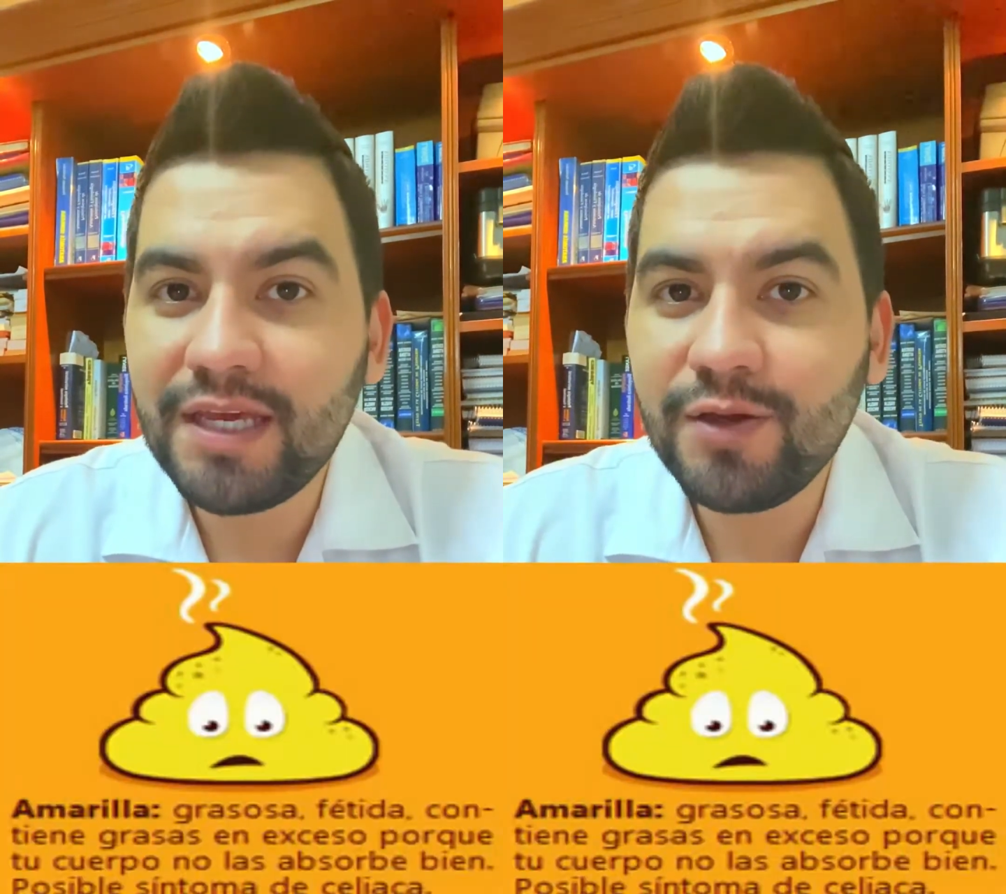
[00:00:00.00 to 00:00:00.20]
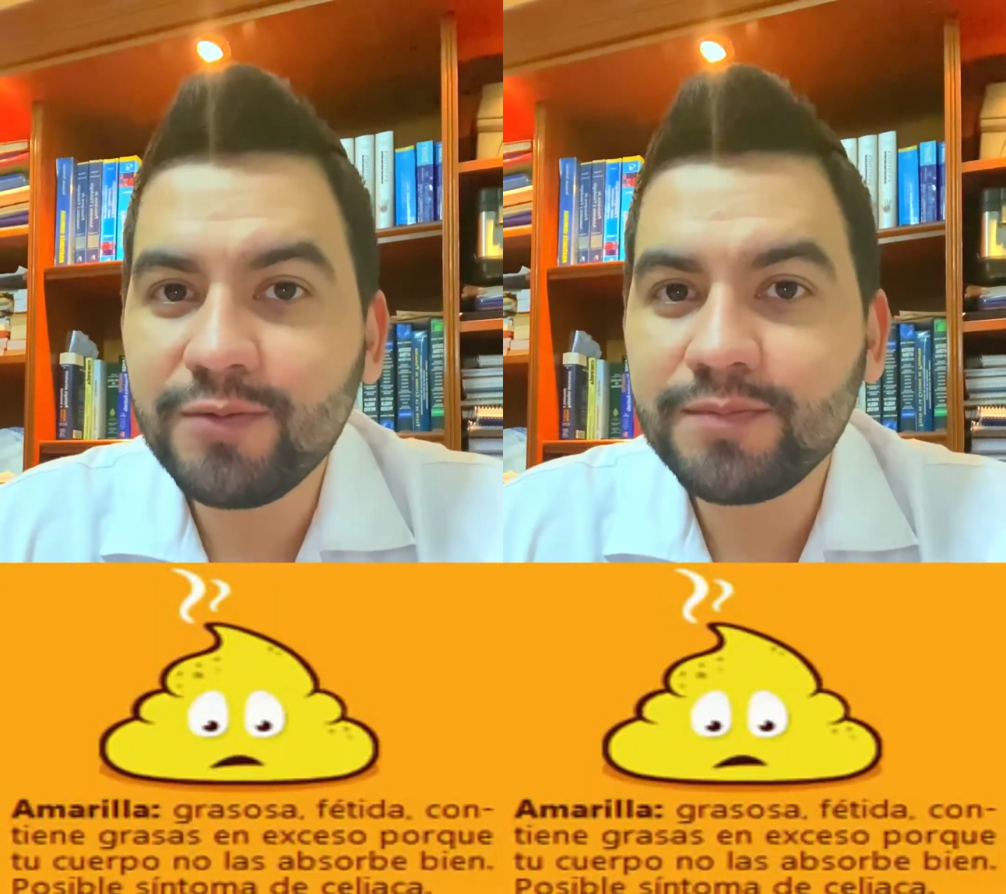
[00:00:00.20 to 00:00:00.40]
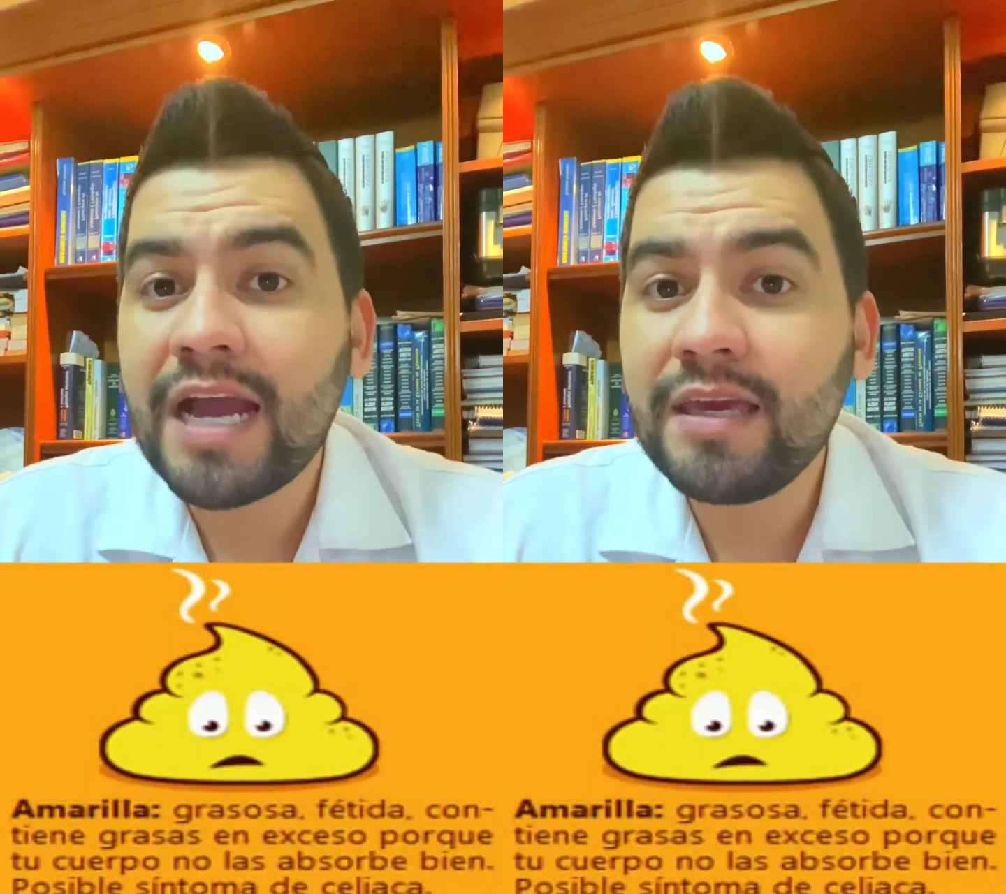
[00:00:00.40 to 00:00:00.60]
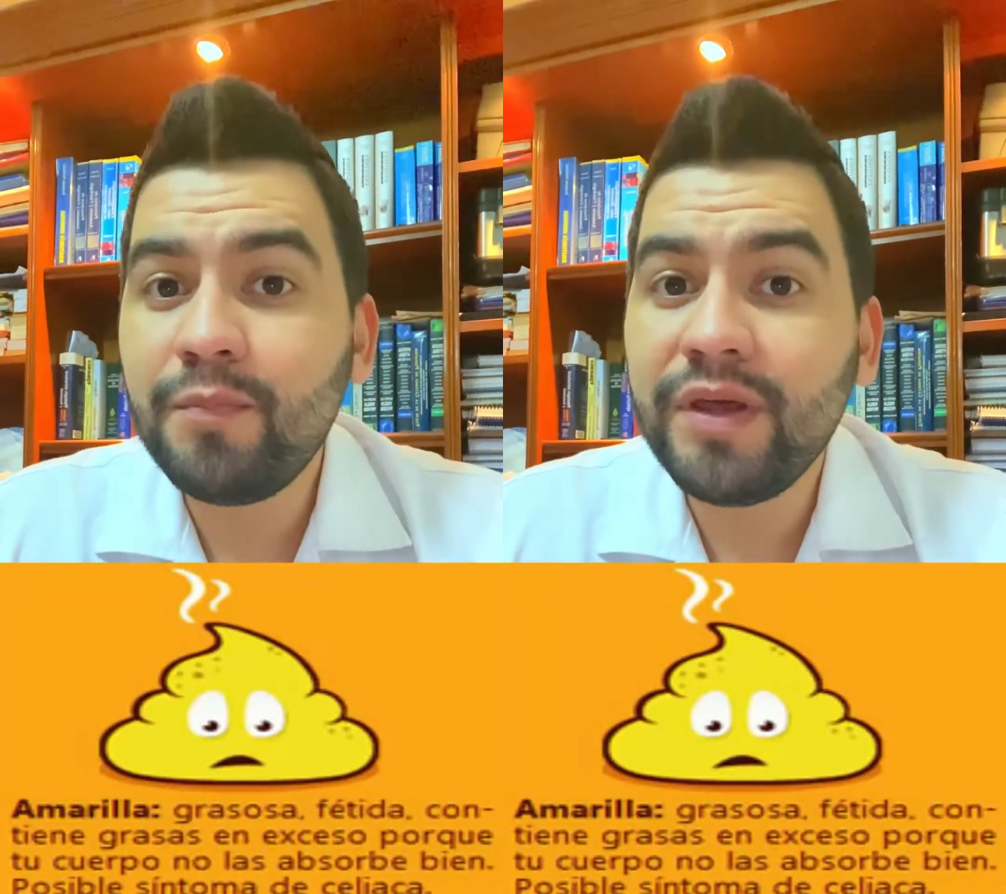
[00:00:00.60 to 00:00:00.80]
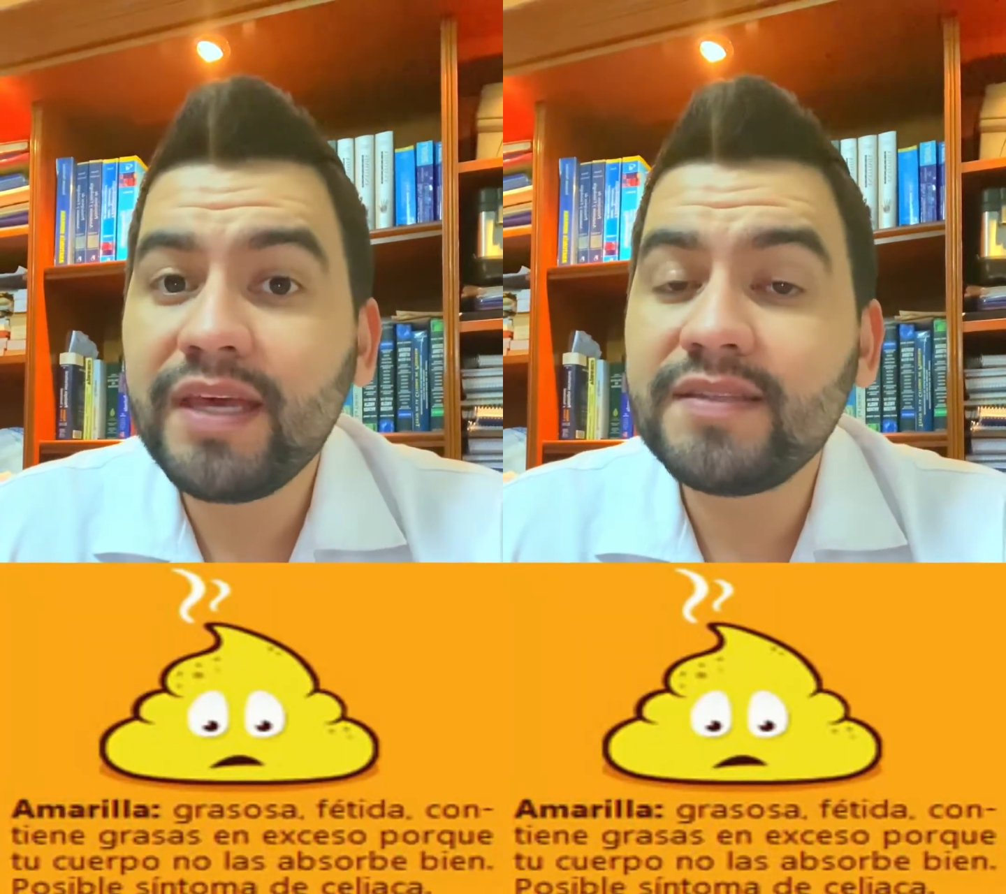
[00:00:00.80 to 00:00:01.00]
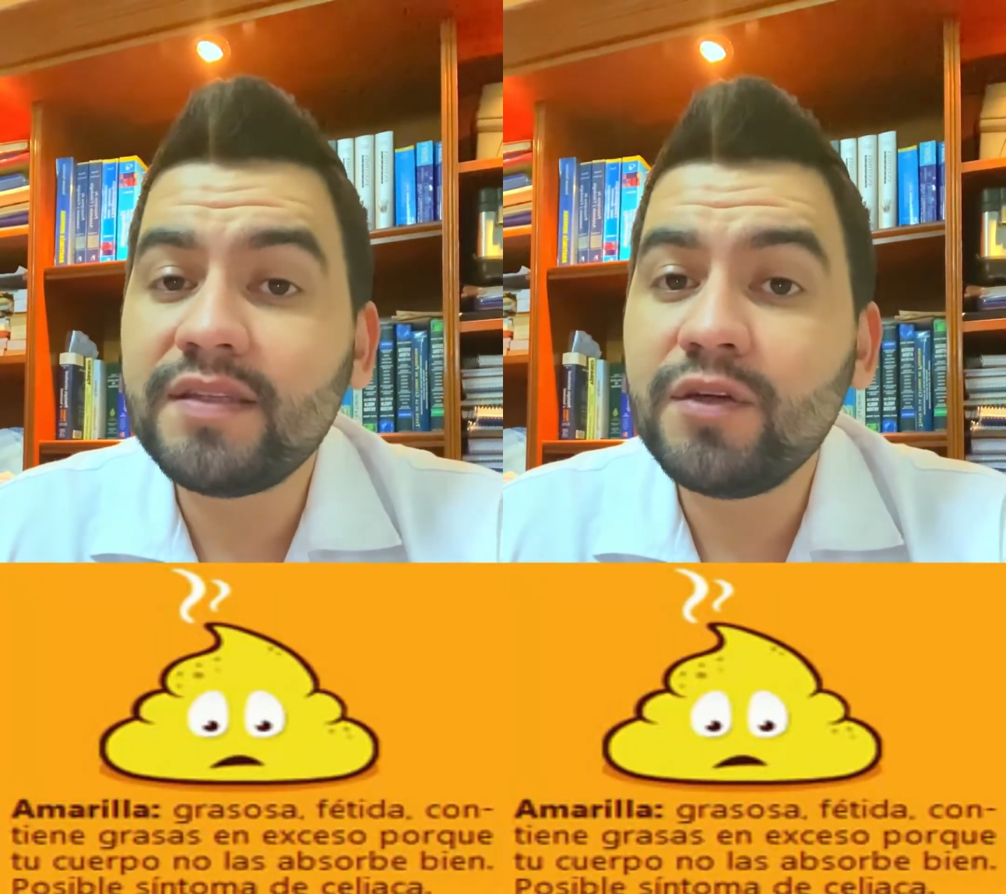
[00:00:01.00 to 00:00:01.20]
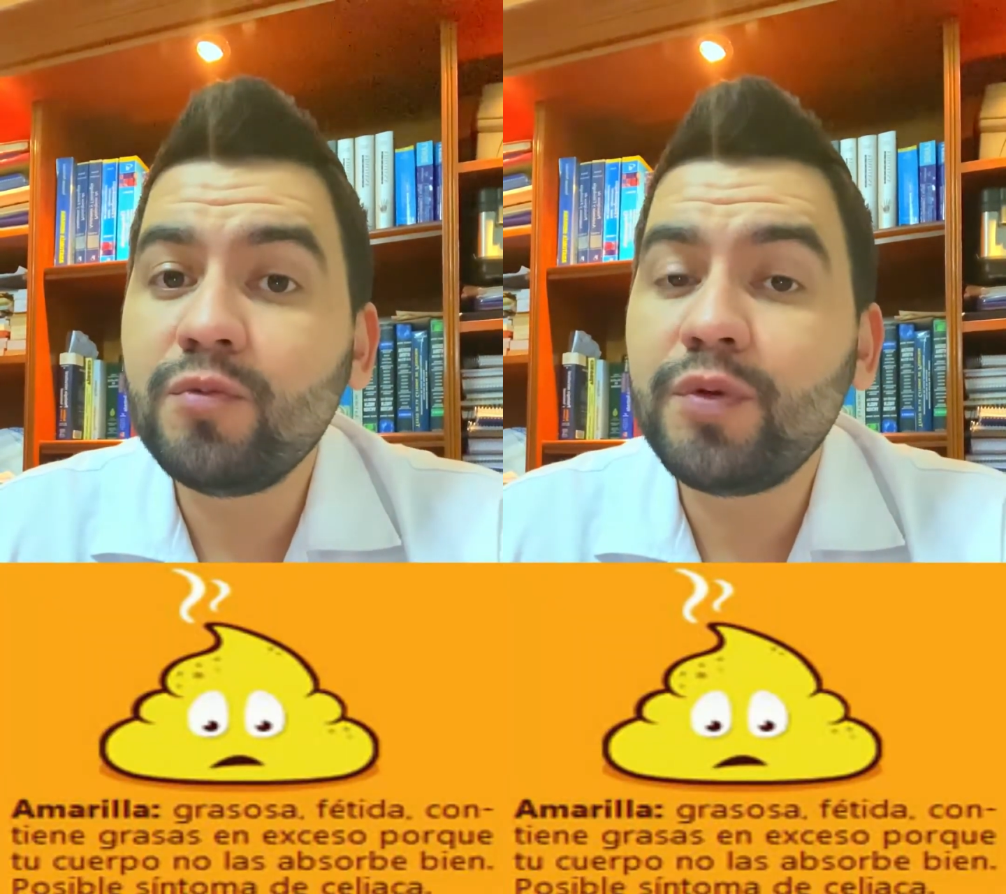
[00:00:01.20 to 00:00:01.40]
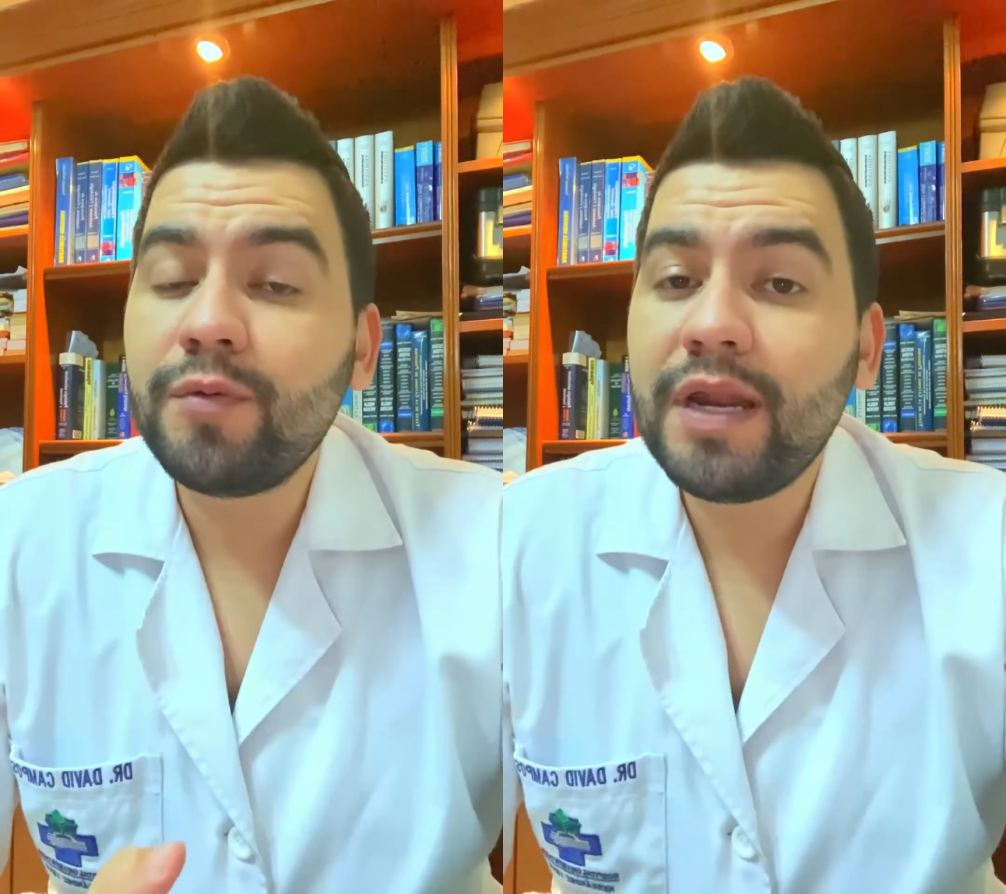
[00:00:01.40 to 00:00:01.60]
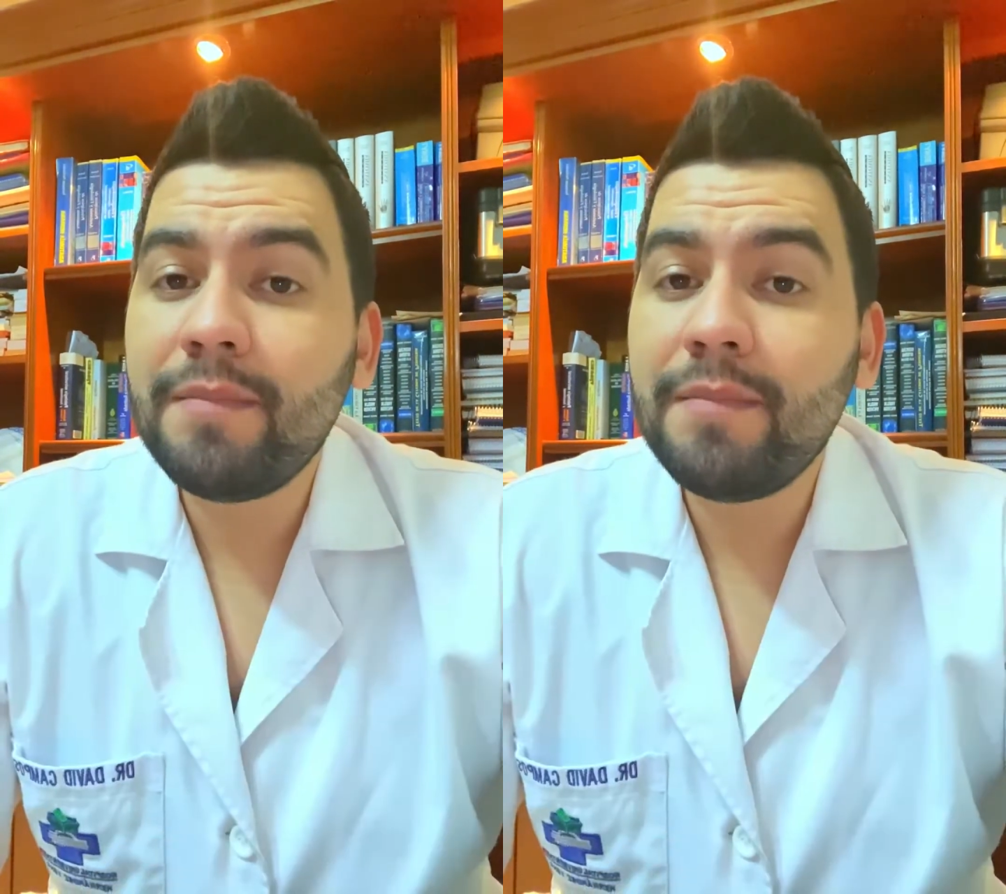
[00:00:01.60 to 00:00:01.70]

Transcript: there may be a problem with